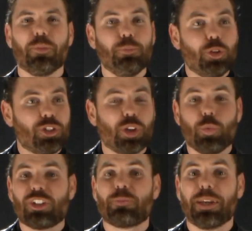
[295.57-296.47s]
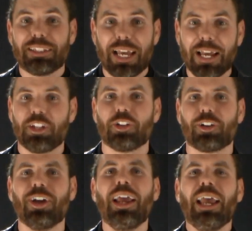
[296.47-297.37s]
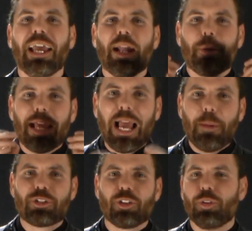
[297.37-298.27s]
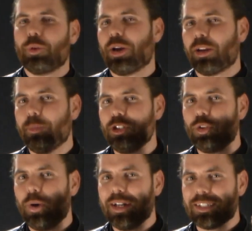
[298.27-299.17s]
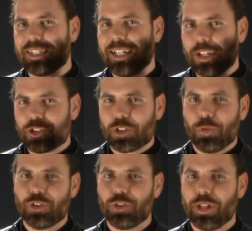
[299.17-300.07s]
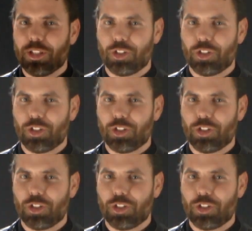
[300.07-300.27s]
The music was spectacular, and I would absolutely recommend you go out and see it as soon as you get a